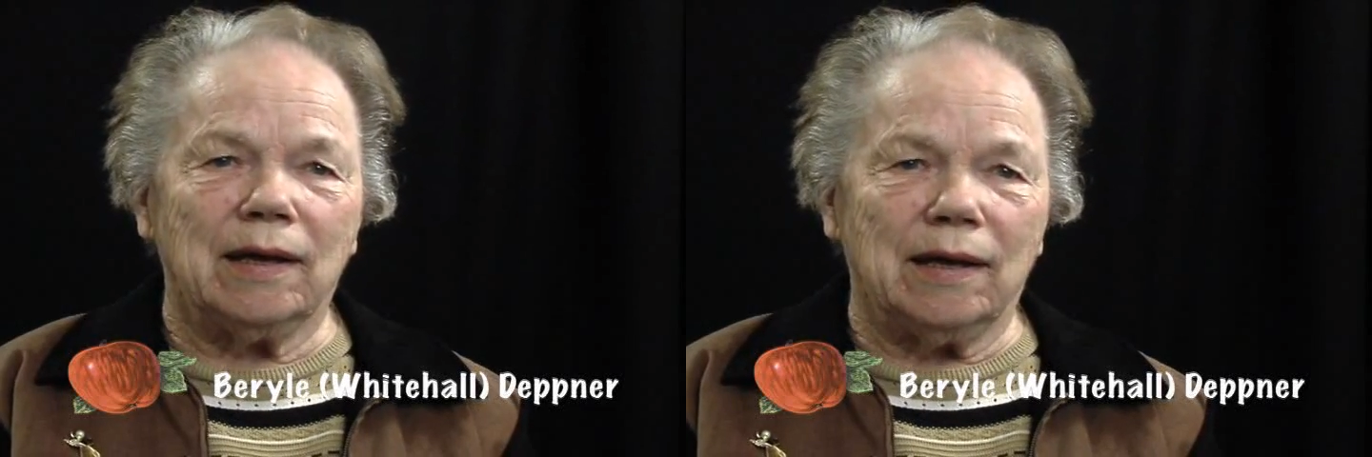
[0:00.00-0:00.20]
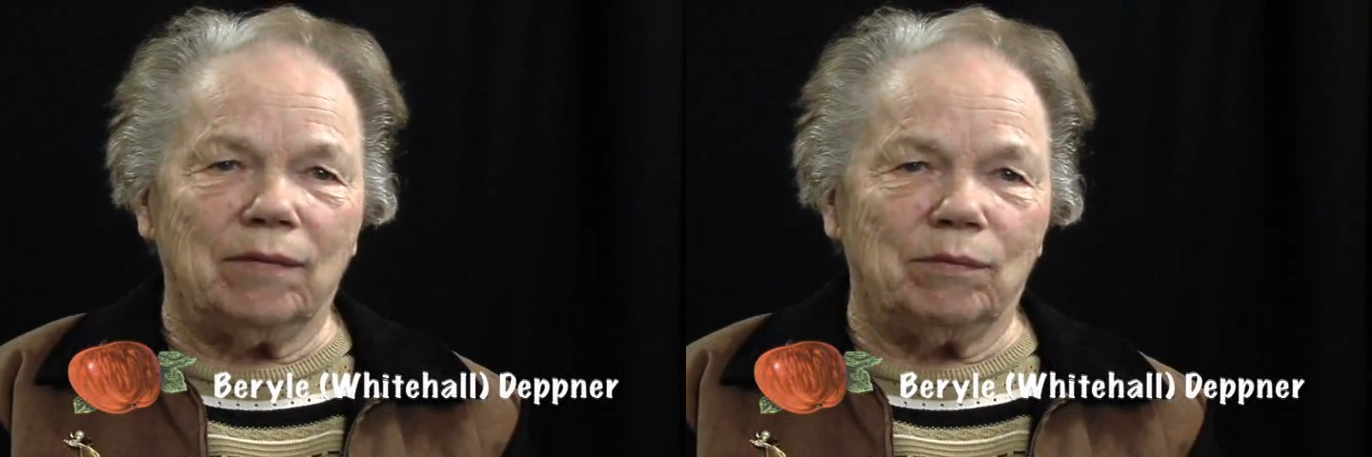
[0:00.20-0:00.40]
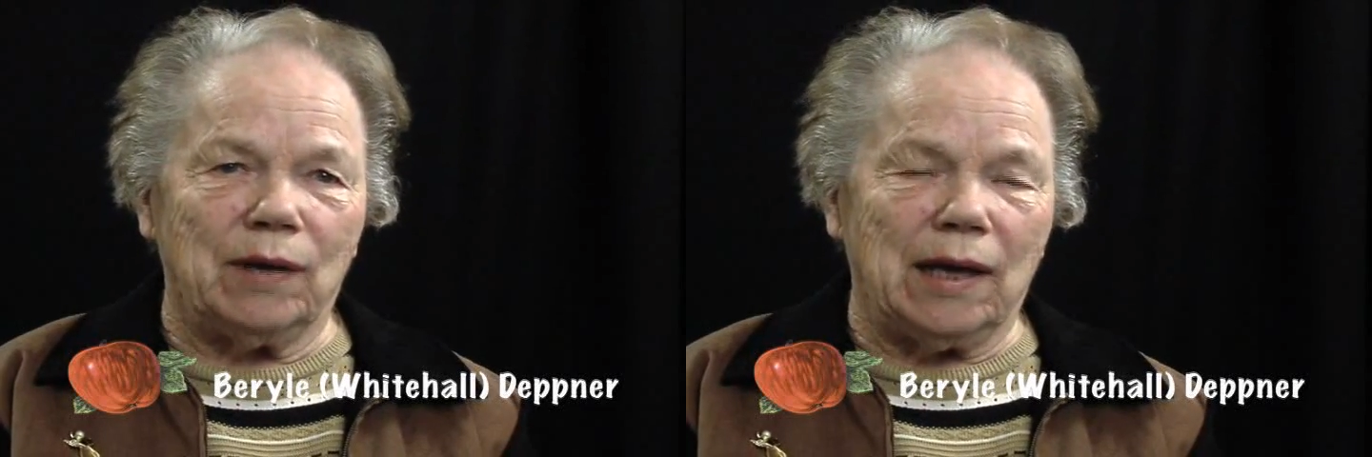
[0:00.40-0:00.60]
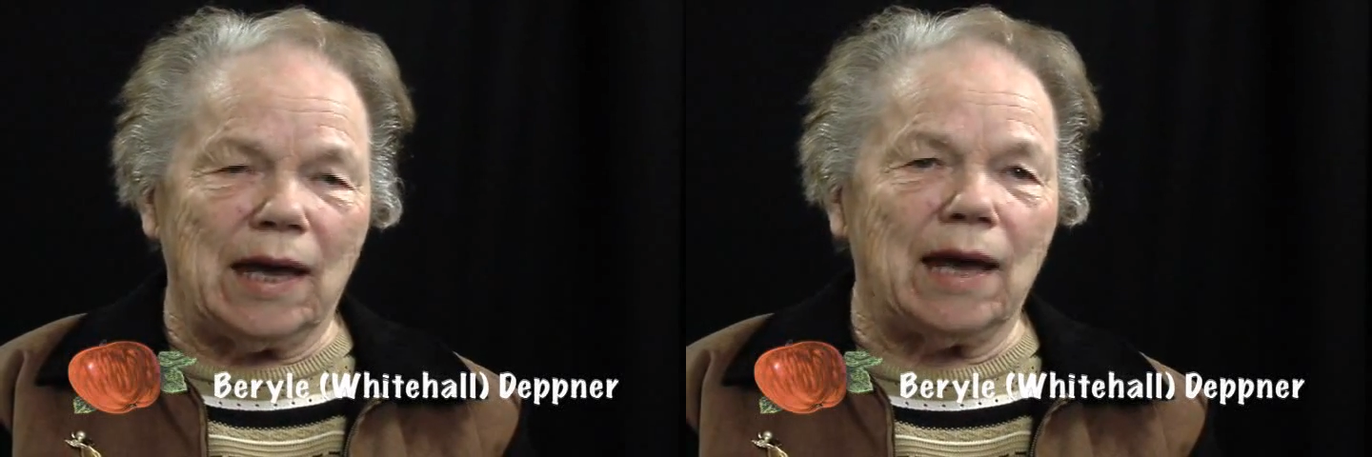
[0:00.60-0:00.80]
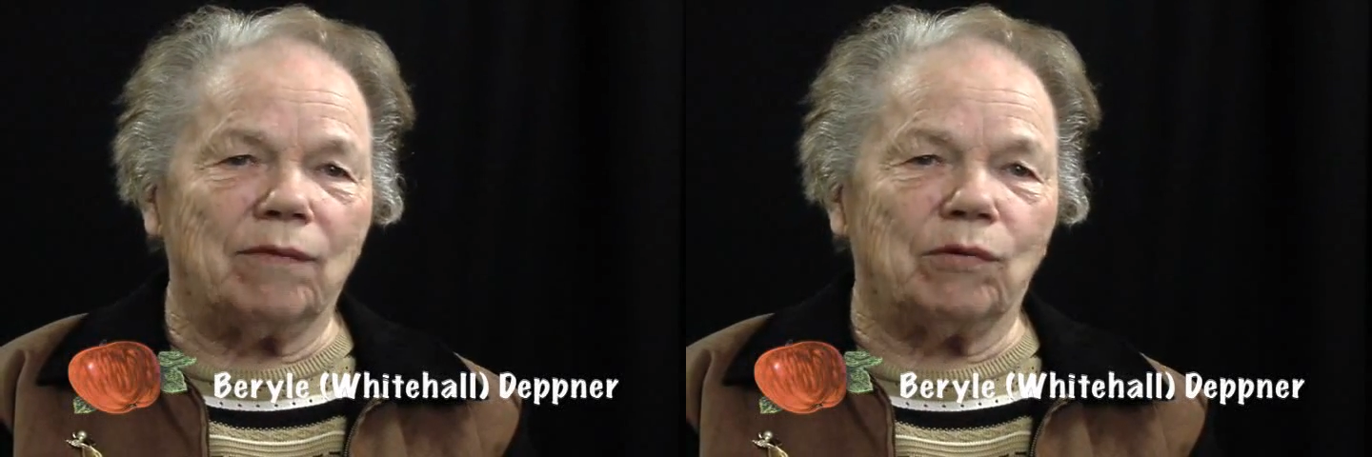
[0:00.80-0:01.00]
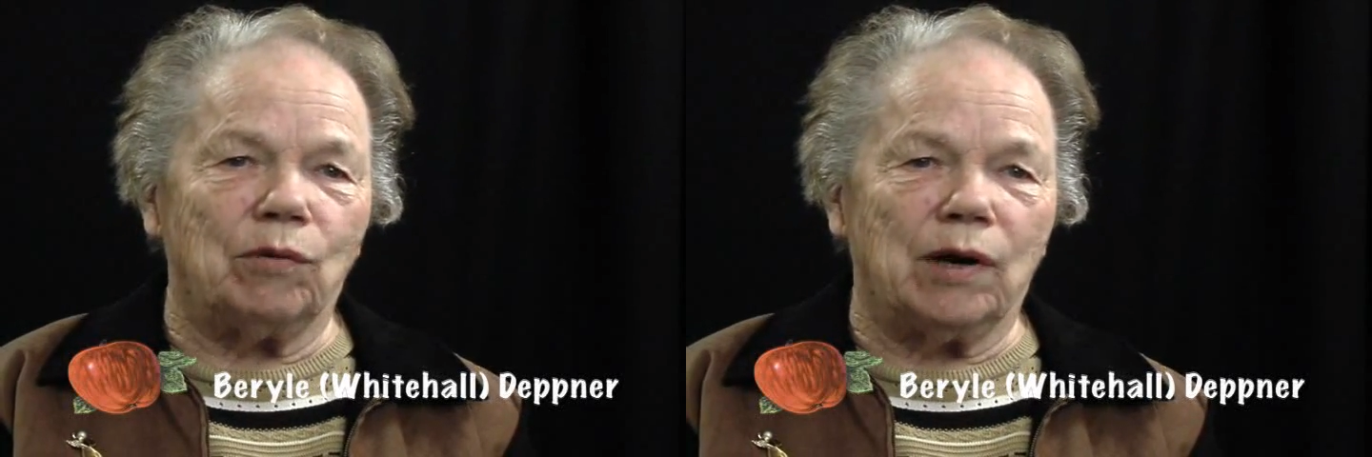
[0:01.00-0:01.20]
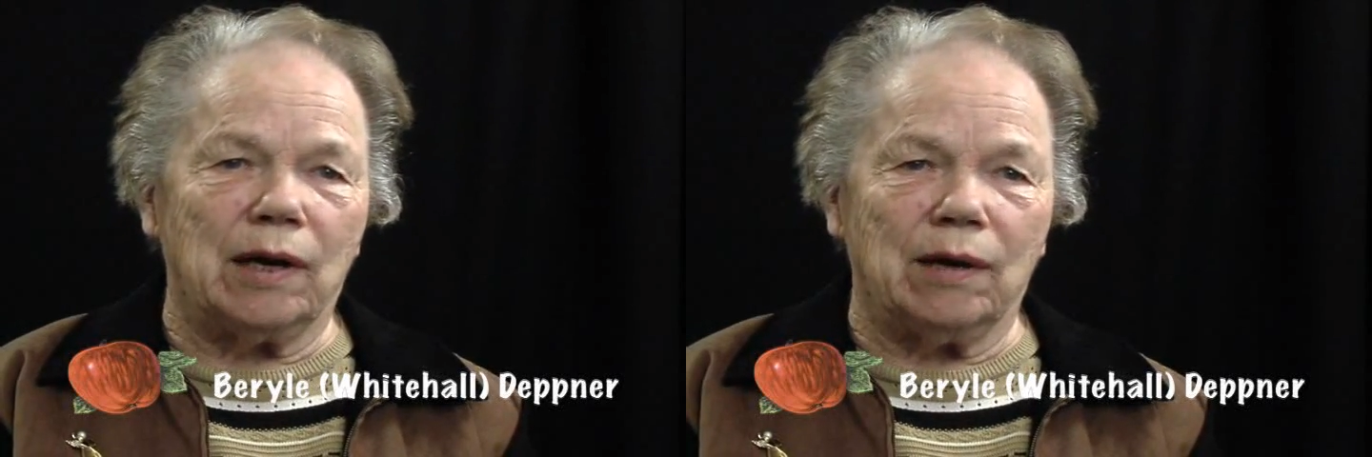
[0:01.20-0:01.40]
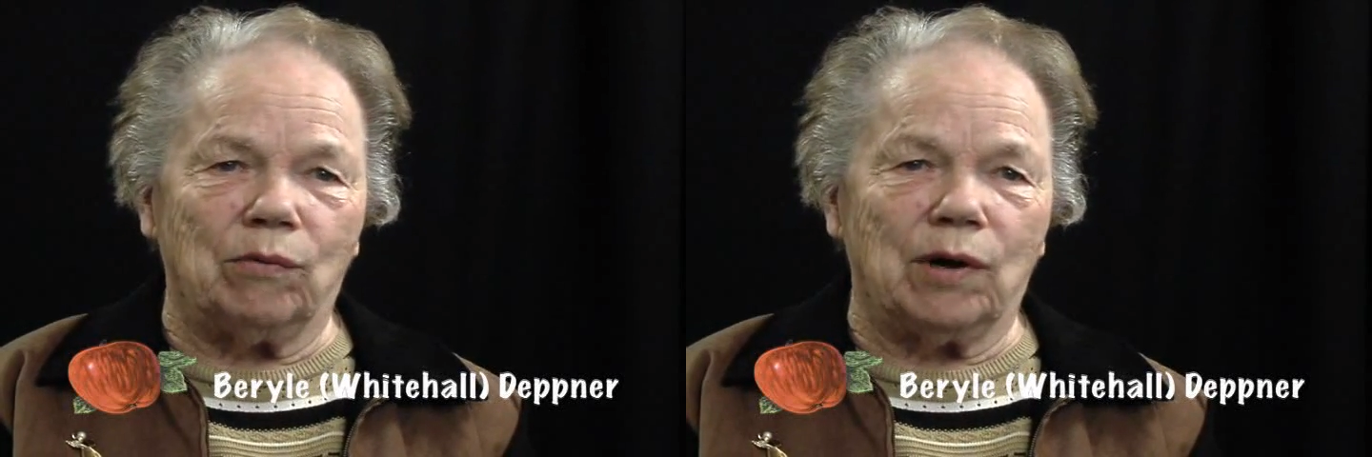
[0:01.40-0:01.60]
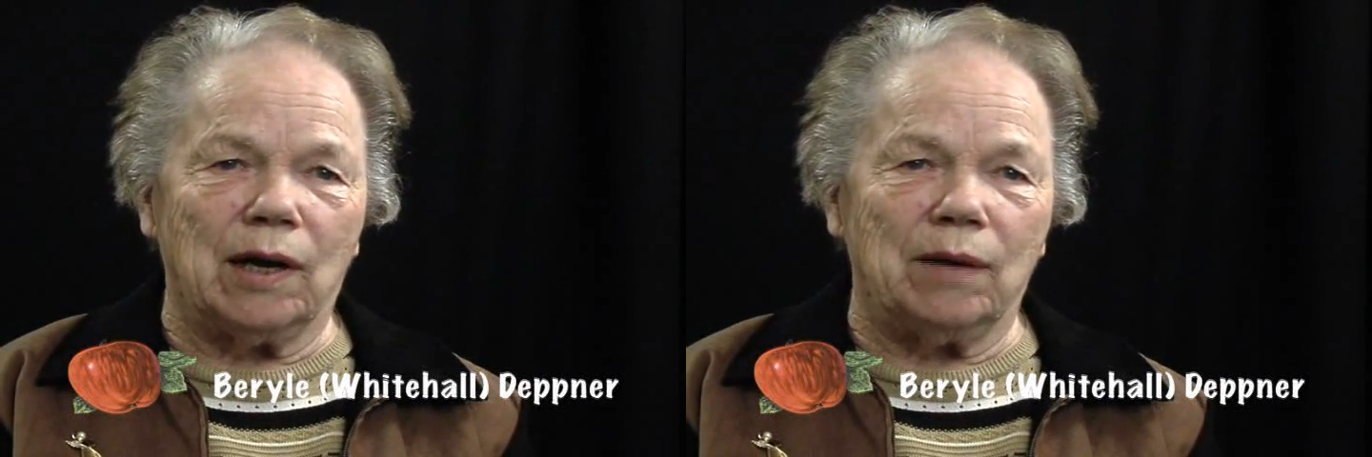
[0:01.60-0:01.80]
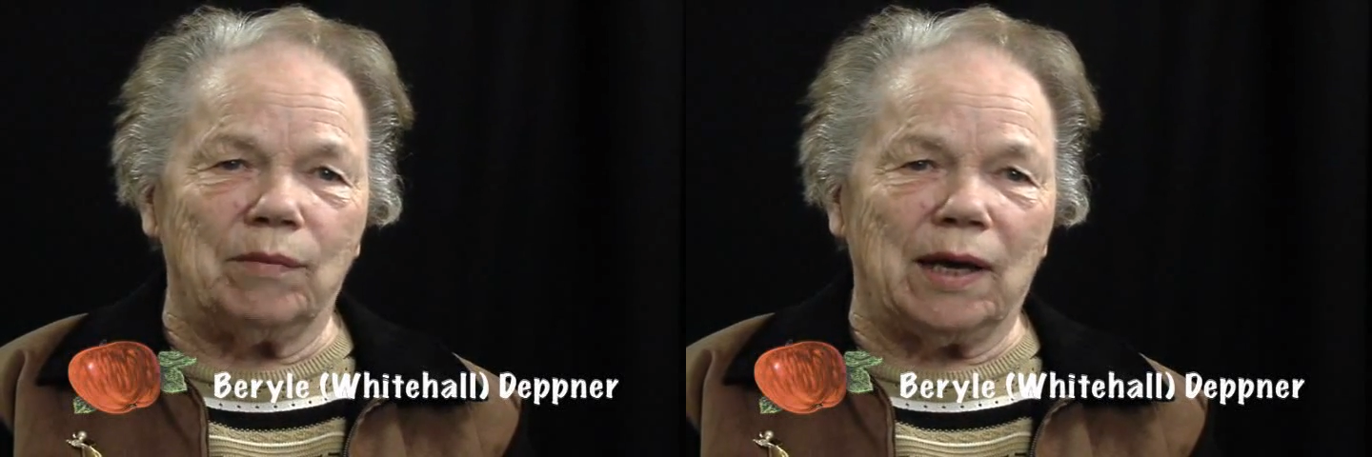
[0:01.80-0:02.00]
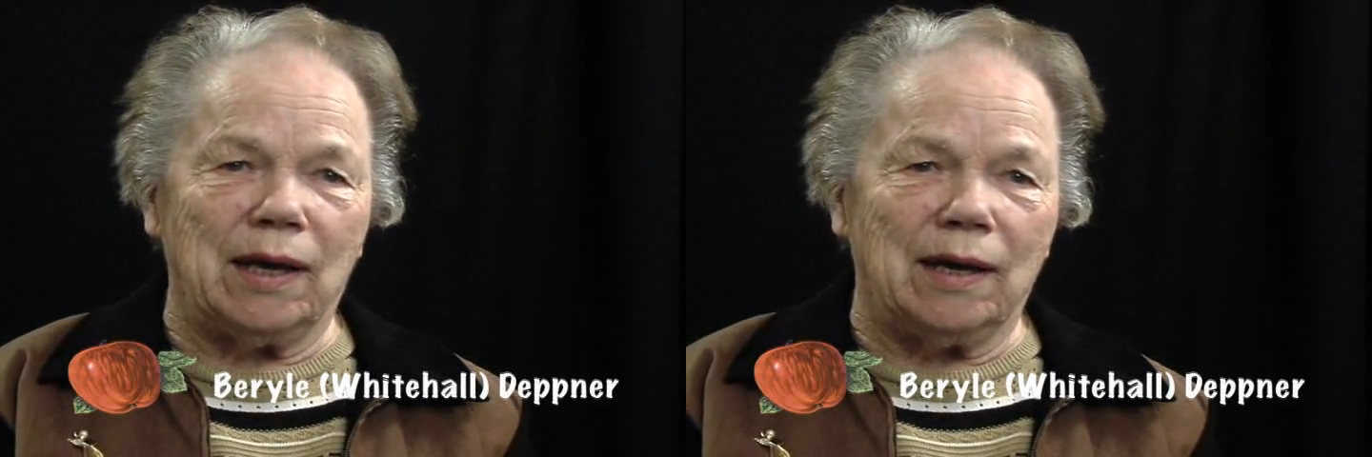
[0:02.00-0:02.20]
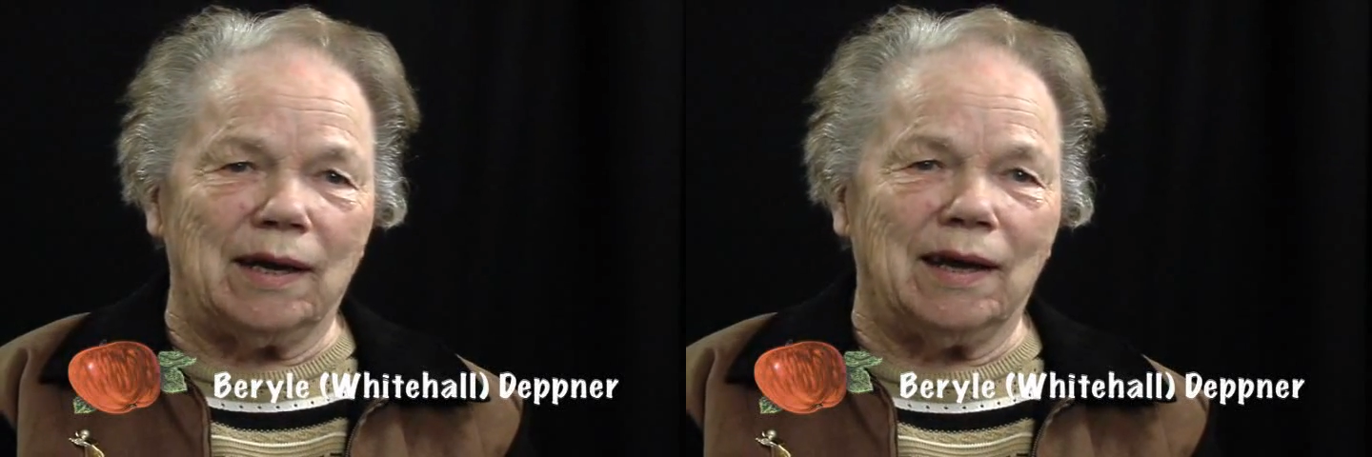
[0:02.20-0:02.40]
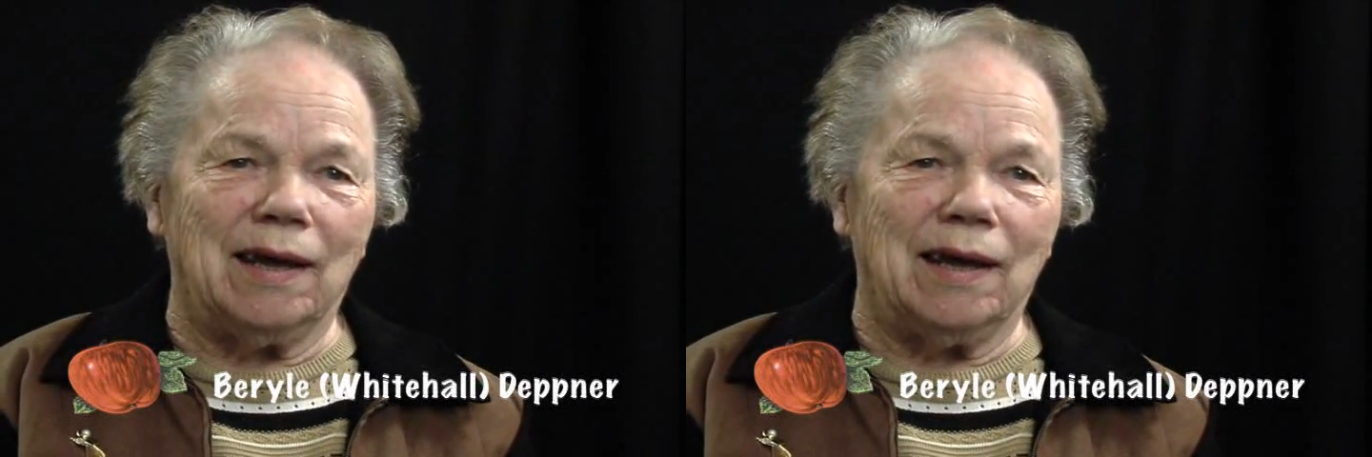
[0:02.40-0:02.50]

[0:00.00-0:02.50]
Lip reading: give me half of what I made.